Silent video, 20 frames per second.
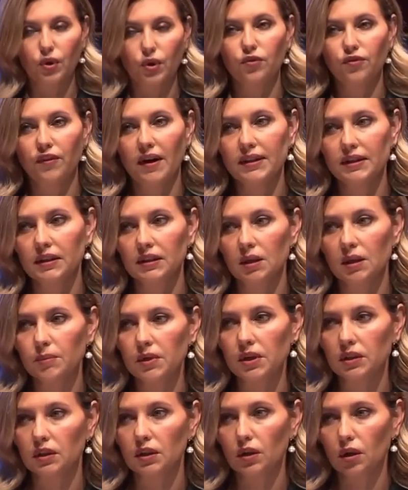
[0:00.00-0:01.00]

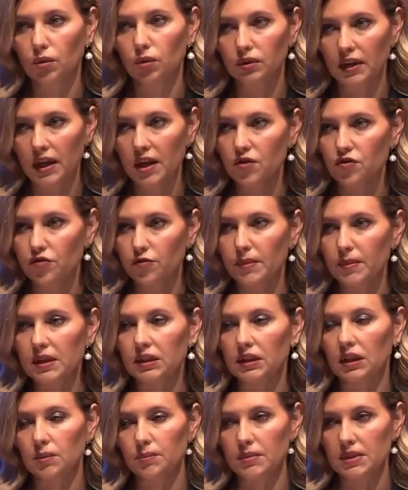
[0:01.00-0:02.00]

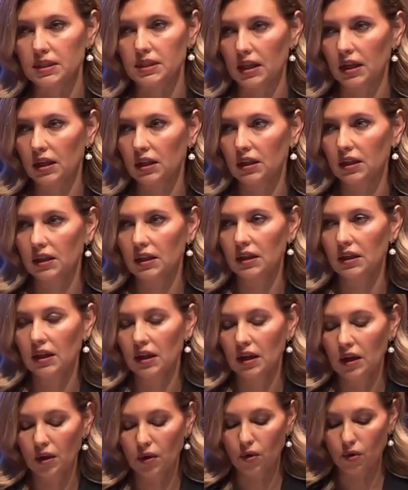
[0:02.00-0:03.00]
Those are
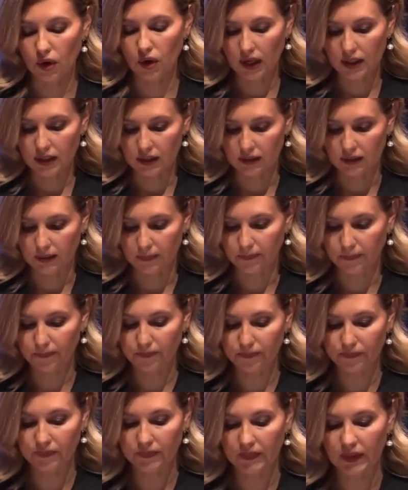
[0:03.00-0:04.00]
Russia's Hunger
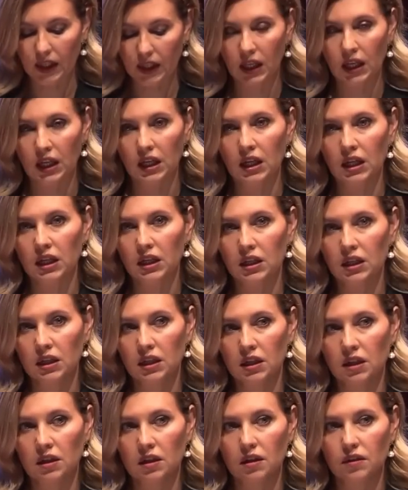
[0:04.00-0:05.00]
Games,
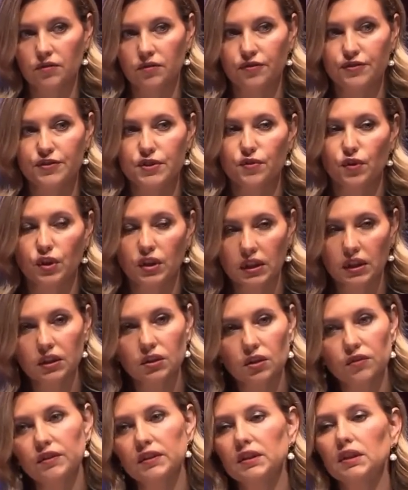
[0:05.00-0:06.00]
hunting for
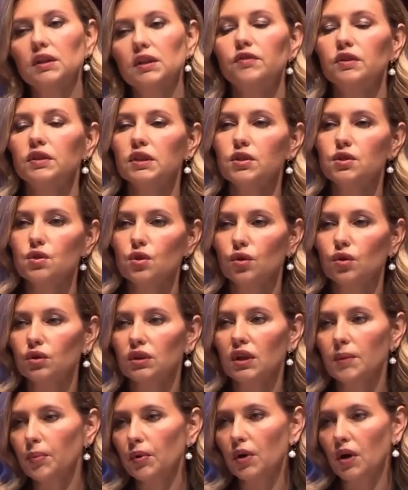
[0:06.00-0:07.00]
peaceful people in
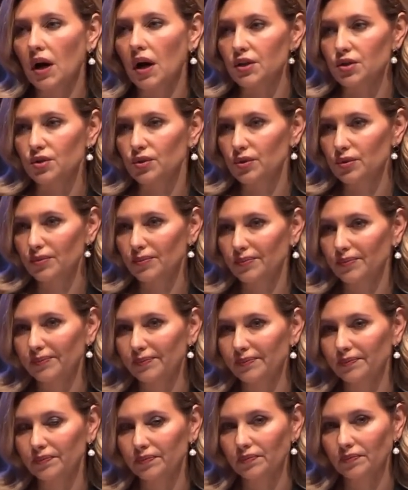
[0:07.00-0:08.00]
peaceful cities of Ukraine.